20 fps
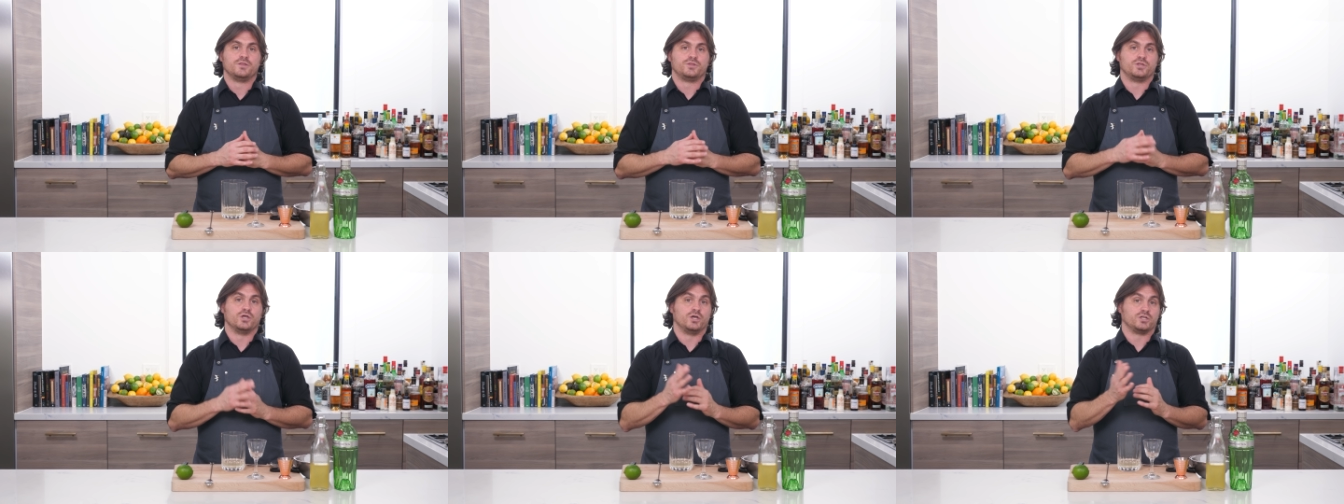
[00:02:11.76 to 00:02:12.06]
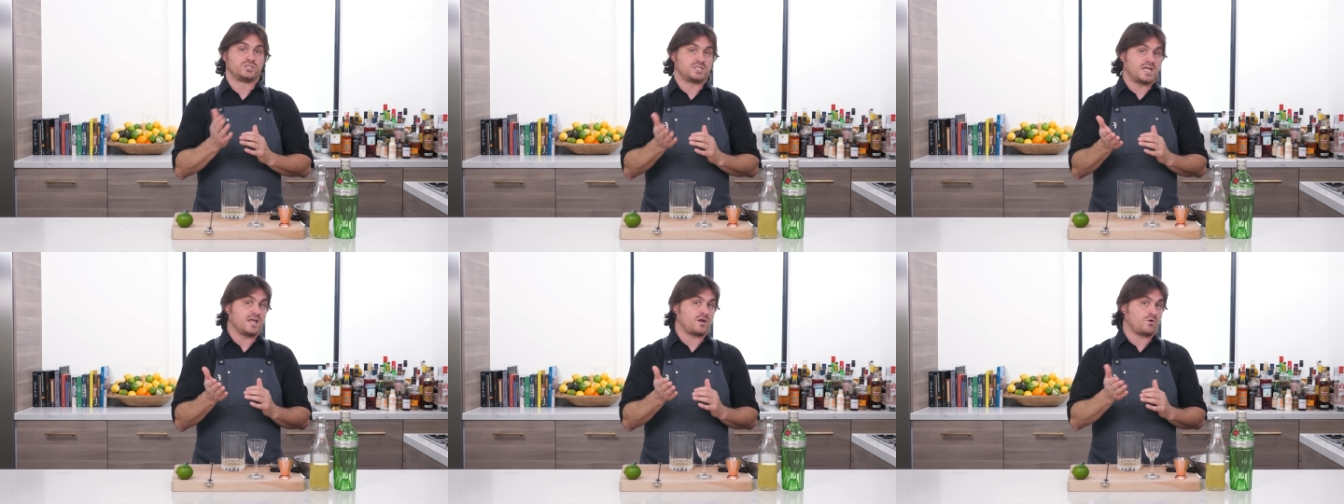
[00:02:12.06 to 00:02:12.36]

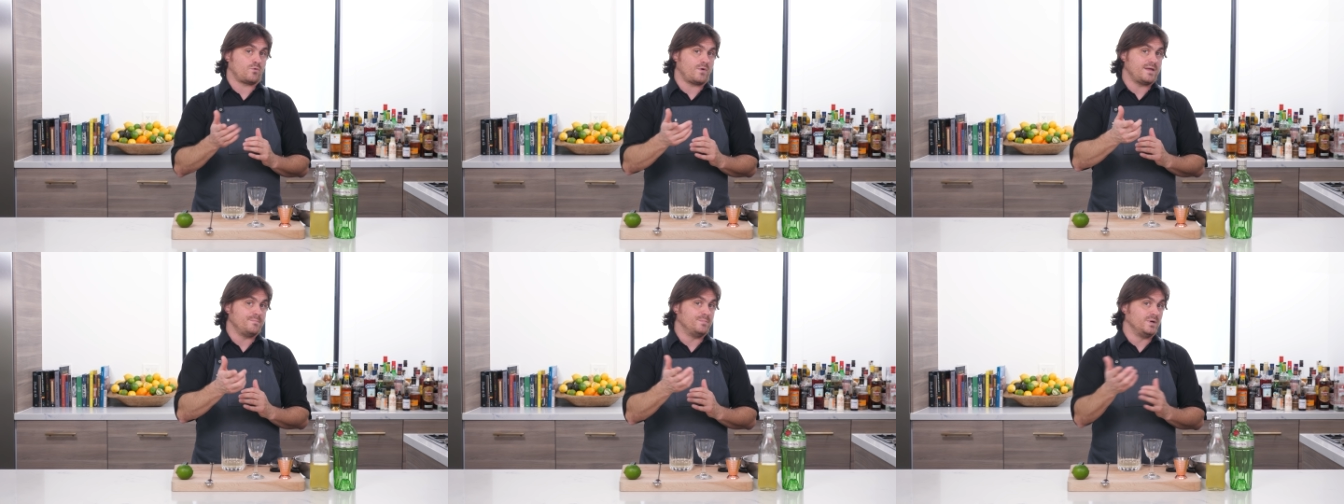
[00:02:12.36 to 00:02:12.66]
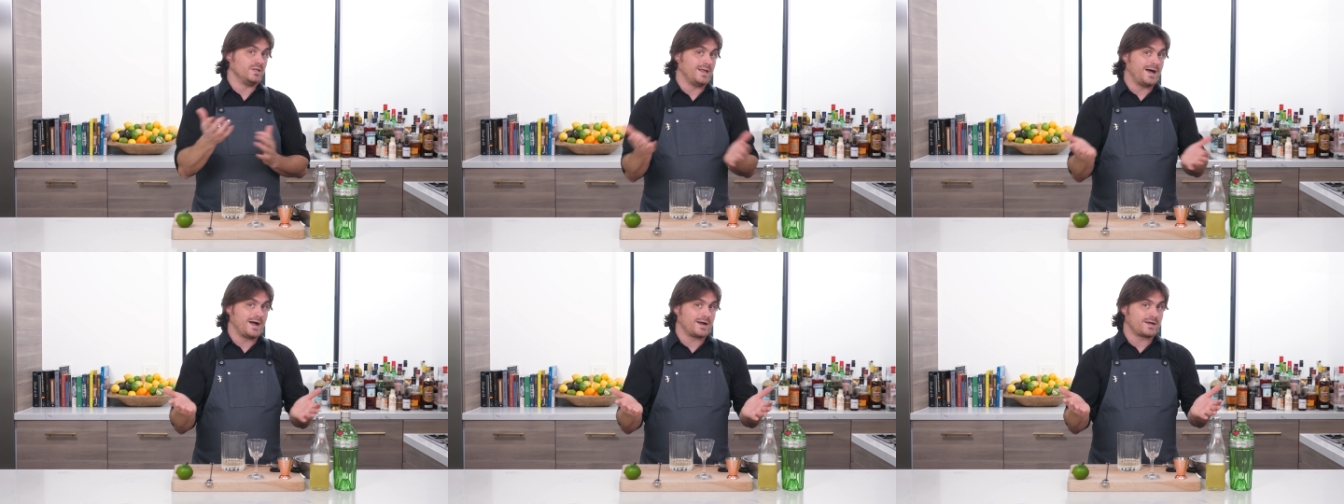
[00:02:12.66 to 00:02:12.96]
The Tanqueray
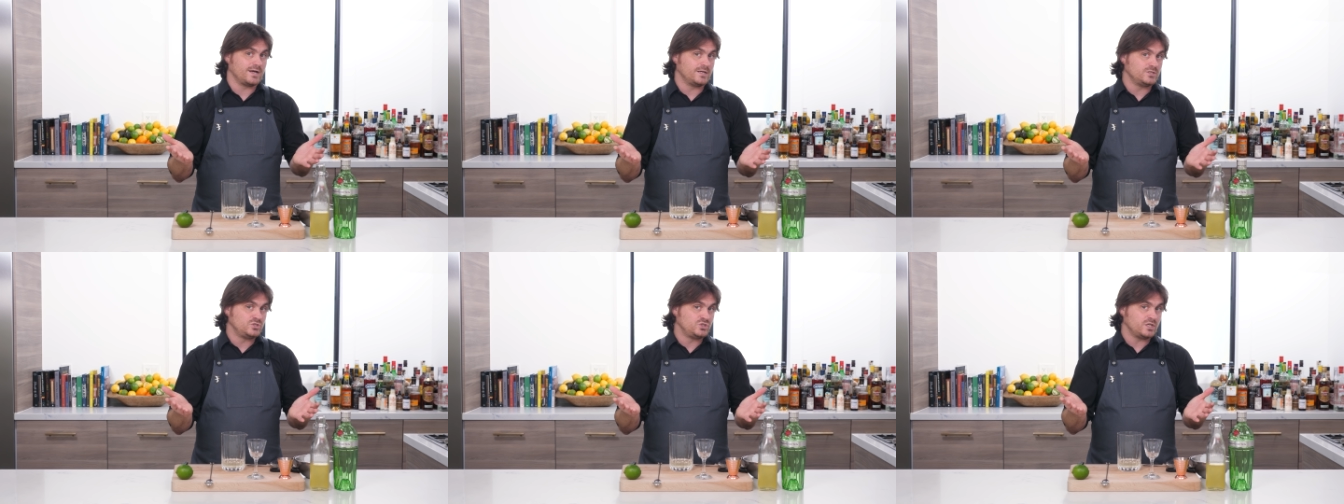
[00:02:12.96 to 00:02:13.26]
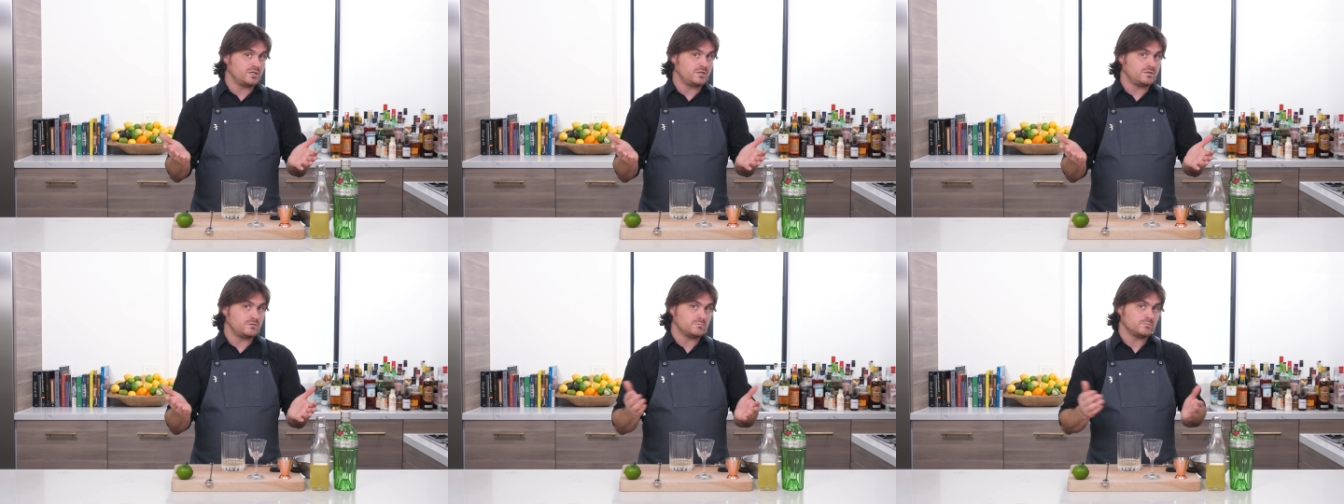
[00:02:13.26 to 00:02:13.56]
Malacca
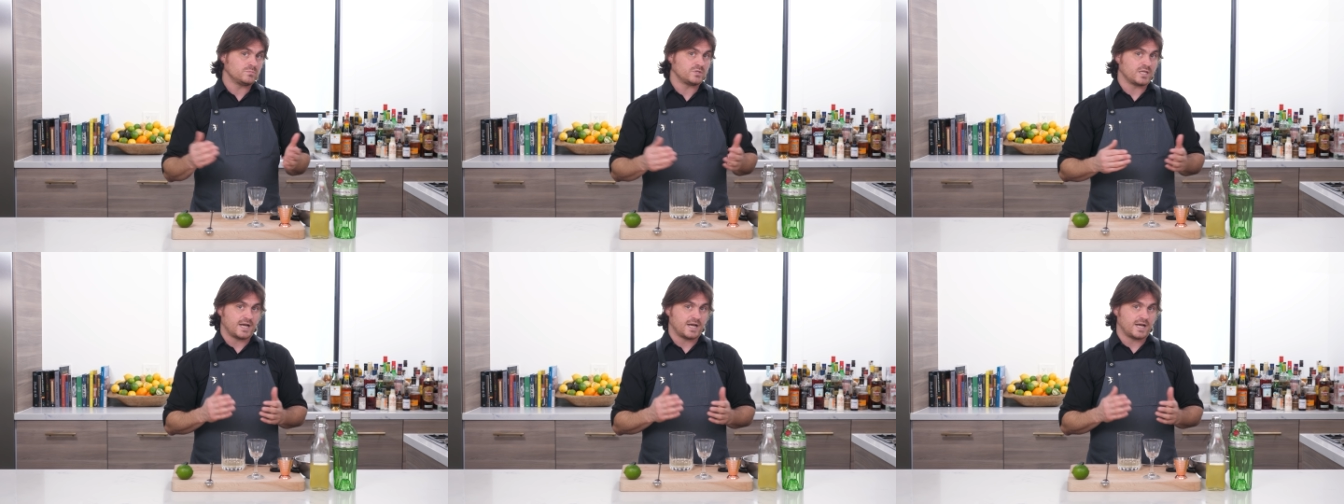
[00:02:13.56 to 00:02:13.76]
gin,